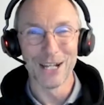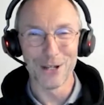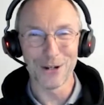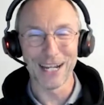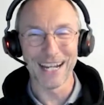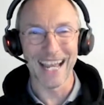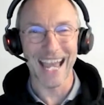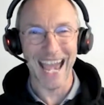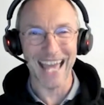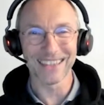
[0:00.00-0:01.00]

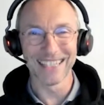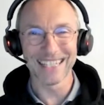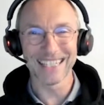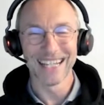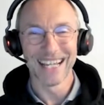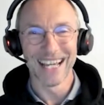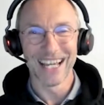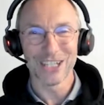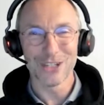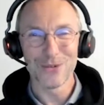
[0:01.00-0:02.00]
looking at this
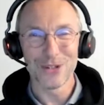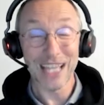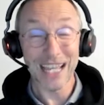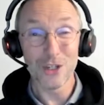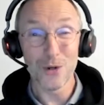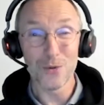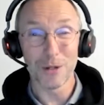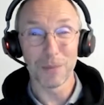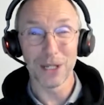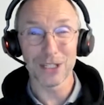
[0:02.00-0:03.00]
to stay
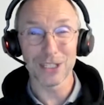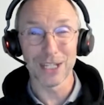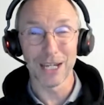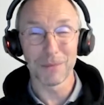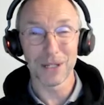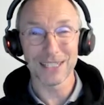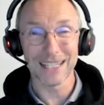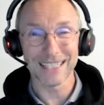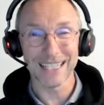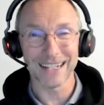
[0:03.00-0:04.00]
tuned, because as
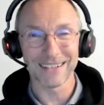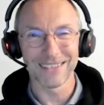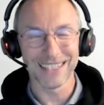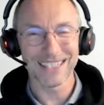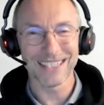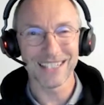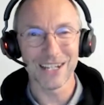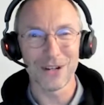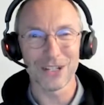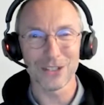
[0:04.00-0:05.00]
I said, this is a
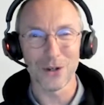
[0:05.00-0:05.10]
series.